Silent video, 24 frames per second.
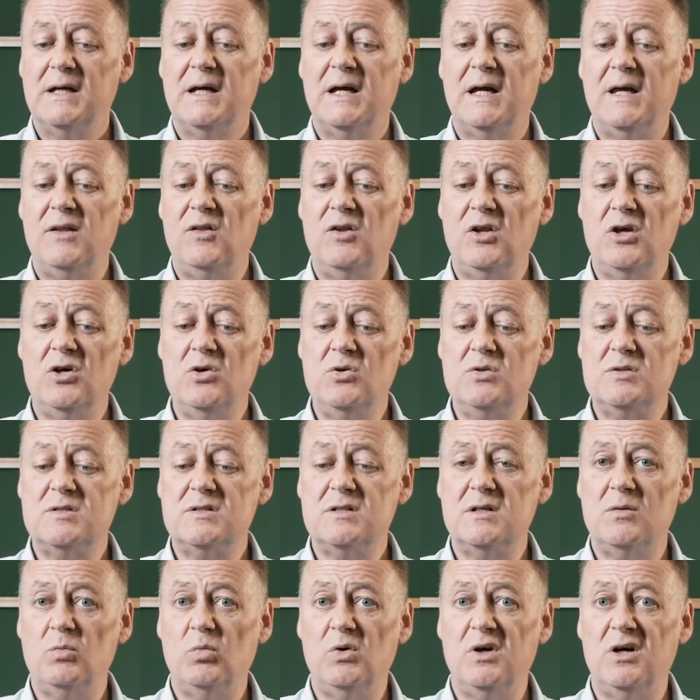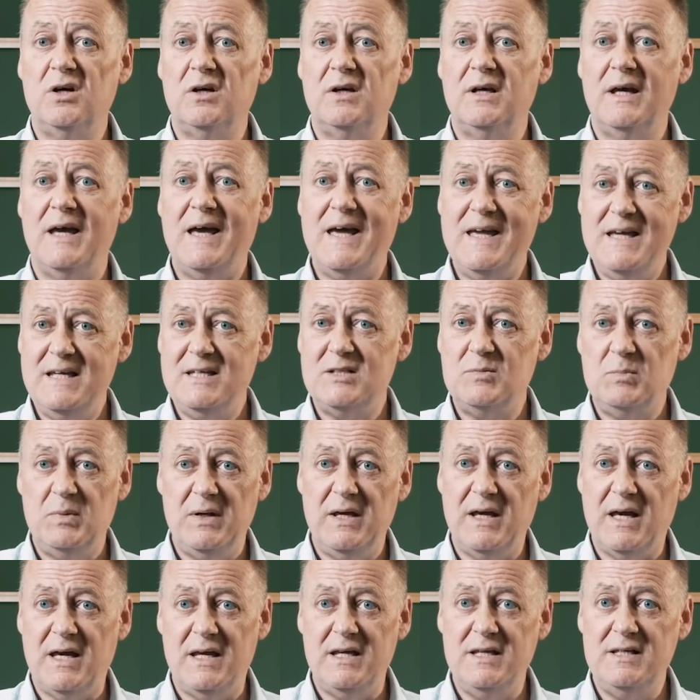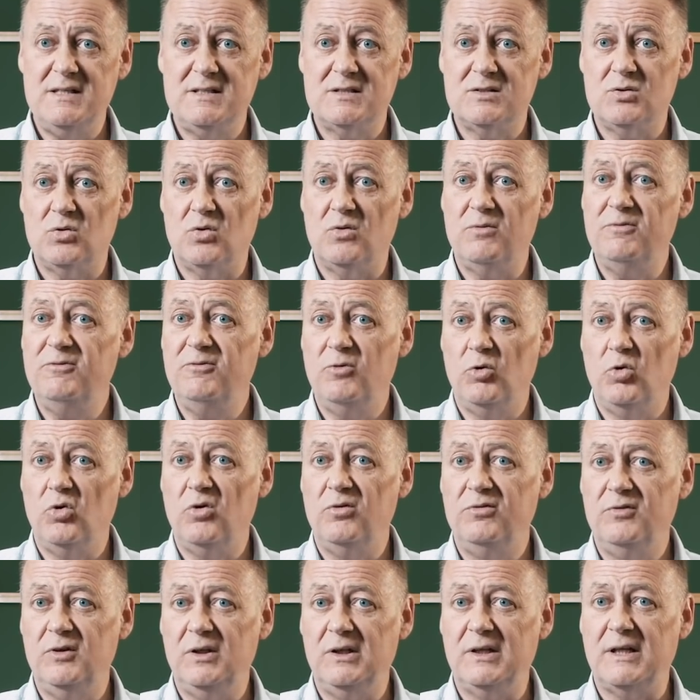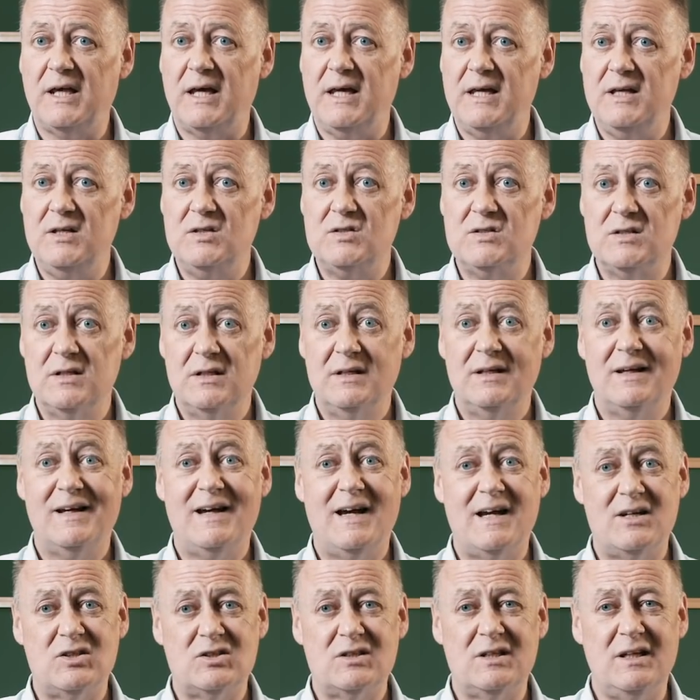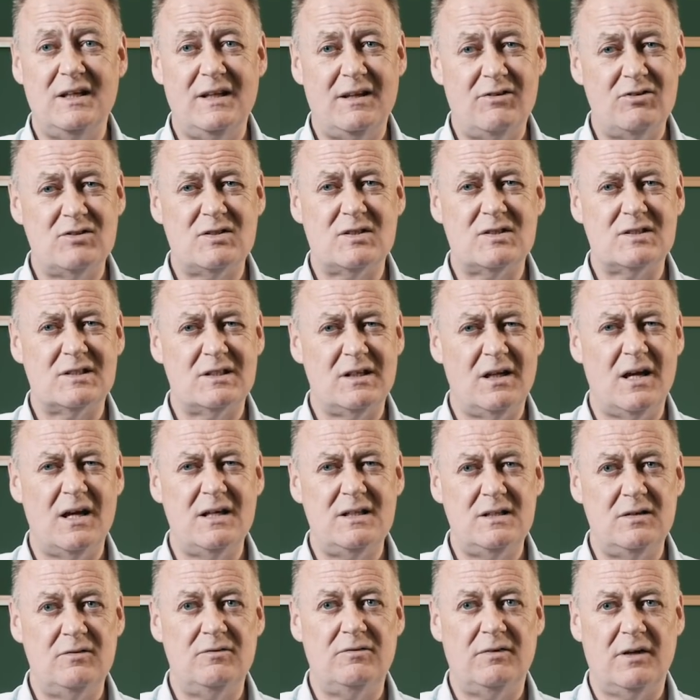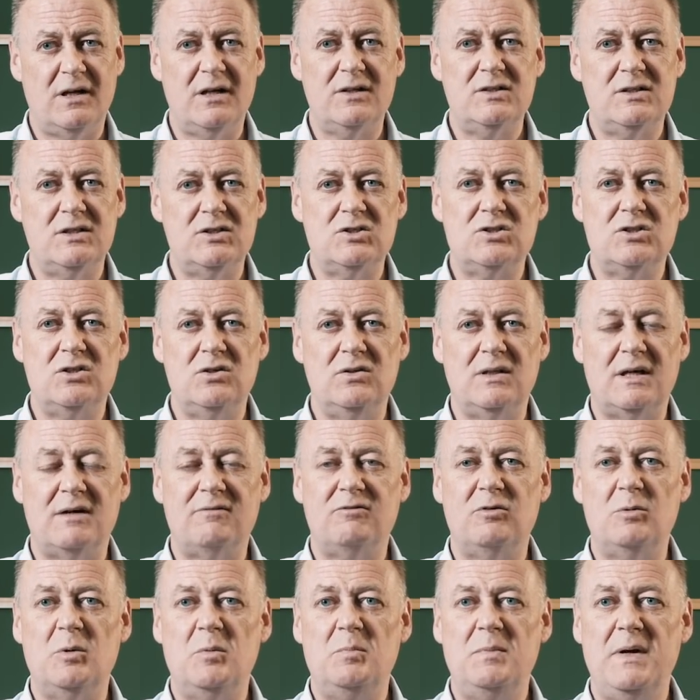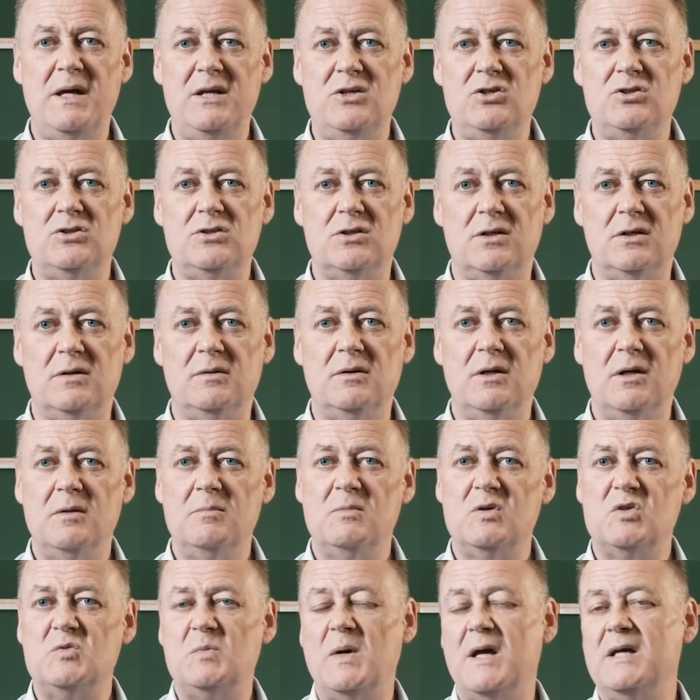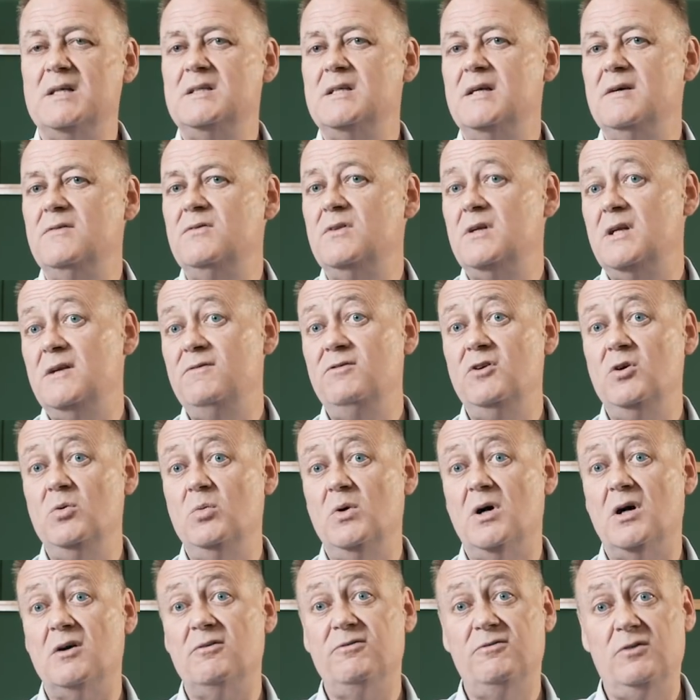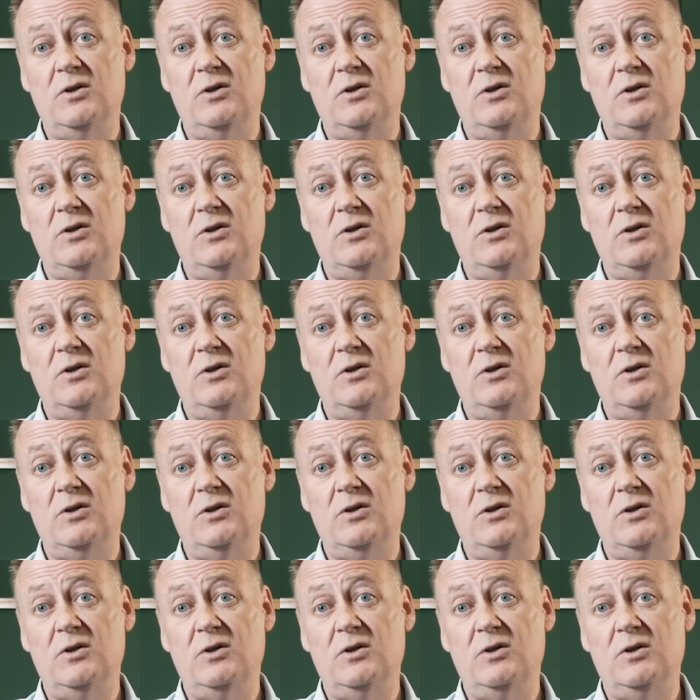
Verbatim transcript: and those that work eight P As or four full days, actually there is a slight advantage to that from a pension perspective than if you work